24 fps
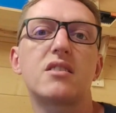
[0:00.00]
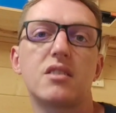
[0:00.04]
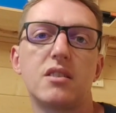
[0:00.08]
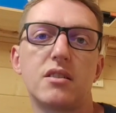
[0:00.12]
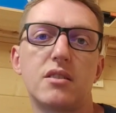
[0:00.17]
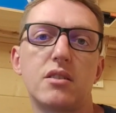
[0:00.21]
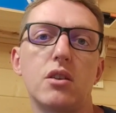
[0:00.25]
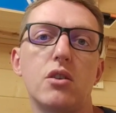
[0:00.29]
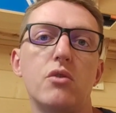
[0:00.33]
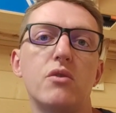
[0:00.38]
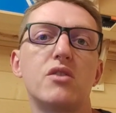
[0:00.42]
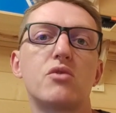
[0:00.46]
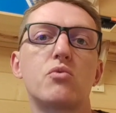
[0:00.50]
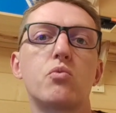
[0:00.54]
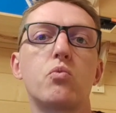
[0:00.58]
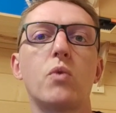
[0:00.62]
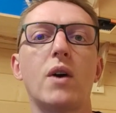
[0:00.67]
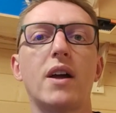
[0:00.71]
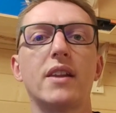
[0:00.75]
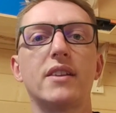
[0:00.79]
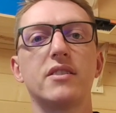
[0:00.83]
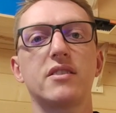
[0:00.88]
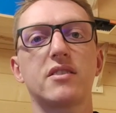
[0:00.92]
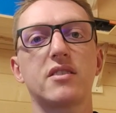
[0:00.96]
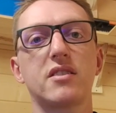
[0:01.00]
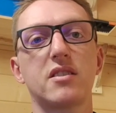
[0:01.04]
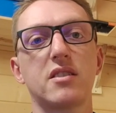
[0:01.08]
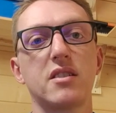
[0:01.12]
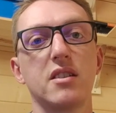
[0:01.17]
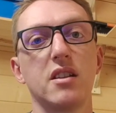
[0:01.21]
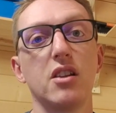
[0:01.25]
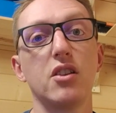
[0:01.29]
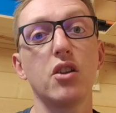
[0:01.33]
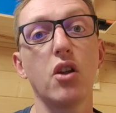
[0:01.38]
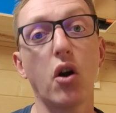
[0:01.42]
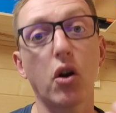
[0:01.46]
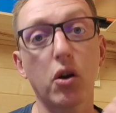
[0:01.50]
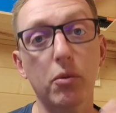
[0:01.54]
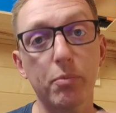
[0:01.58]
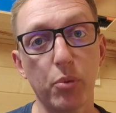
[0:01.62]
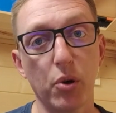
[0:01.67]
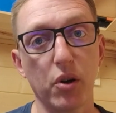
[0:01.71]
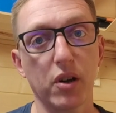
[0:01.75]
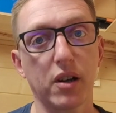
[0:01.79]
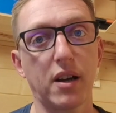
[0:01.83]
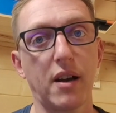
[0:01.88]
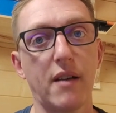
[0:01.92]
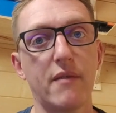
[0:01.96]
to do is once the
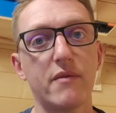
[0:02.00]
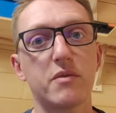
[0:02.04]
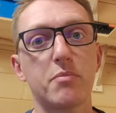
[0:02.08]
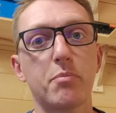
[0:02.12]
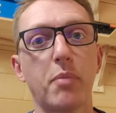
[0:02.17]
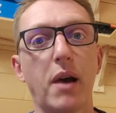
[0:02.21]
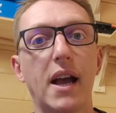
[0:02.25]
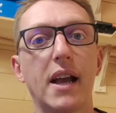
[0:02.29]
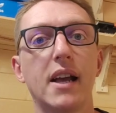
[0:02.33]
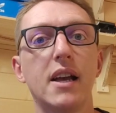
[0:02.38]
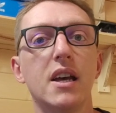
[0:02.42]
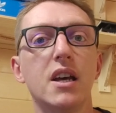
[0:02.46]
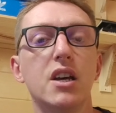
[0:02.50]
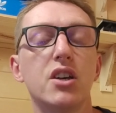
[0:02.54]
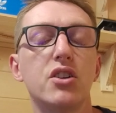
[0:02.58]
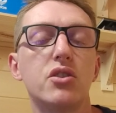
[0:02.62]
logbook comes back,